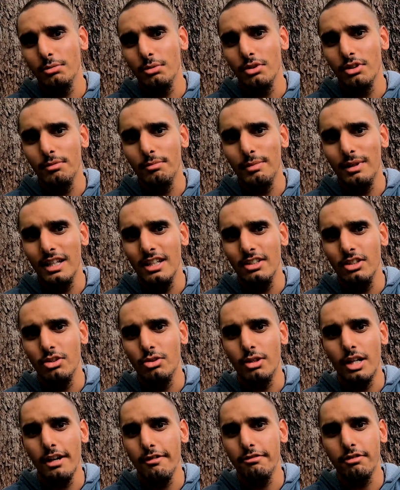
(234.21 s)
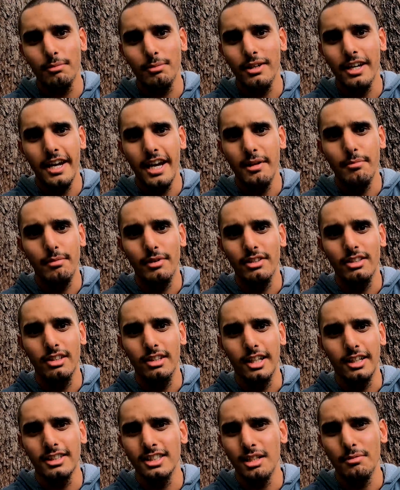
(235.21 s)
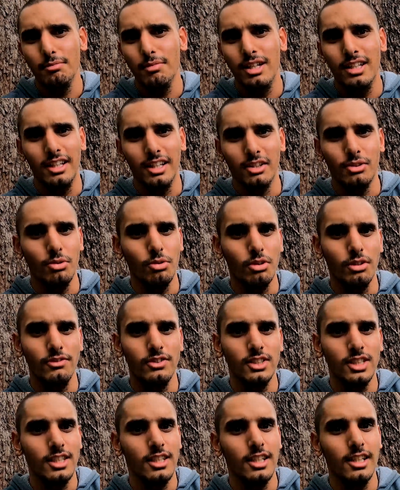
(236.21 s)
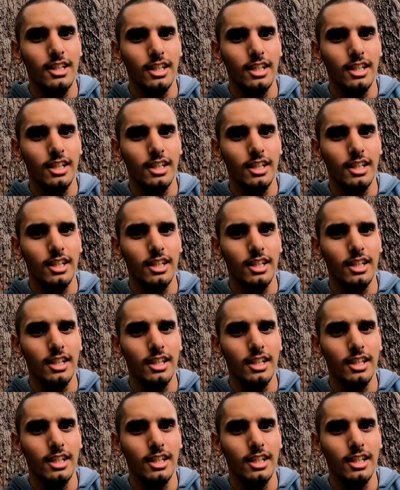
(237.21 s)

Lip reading: would have been to drive from Canberra to like somewhere like north of Sydney,